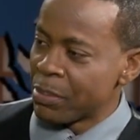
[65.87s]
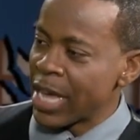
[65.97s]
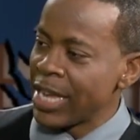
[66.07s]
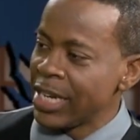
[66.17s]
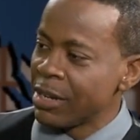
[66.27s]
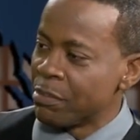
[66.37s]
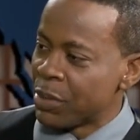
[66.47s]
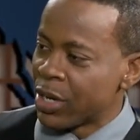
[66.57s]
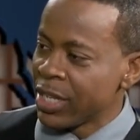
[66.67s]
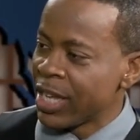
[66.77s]
Mind,
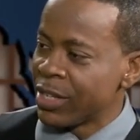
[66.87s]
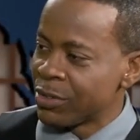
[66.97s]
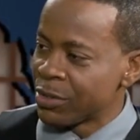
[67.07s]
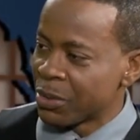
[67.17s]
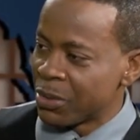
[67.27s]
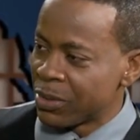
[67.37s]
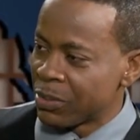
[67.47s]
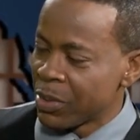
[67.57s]
Body, and Soul.